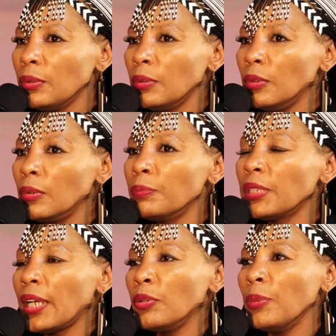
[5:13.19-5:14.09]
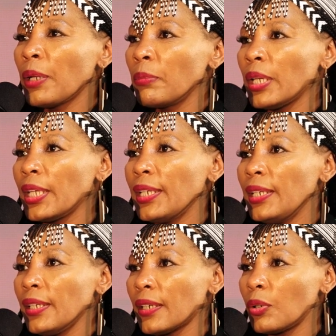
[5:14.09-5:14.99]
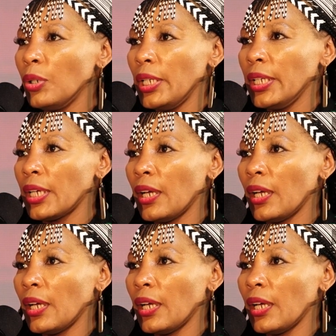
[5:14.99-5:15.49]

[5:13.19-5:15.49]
umdali ubengibekelele calling.